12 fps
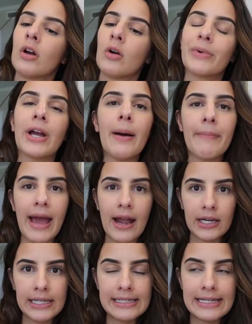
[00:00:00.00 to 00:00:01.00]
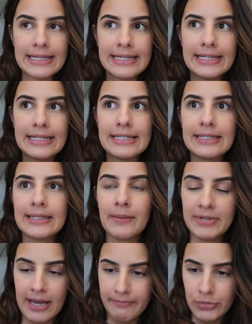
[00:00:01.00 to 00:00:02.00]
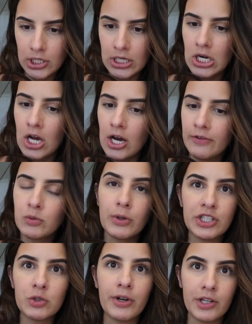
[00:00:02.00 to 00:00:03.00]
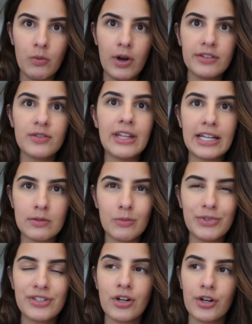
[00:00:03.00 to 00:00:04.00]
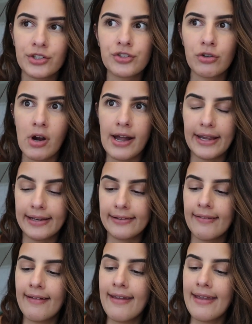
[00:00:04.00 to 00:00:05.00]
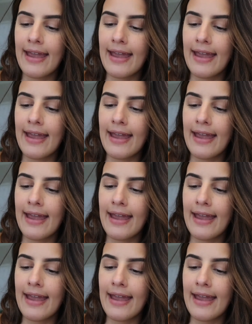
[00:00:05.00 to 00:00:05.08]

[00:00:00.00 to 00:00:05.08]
we got married in September of 2021. So that's when we started trying.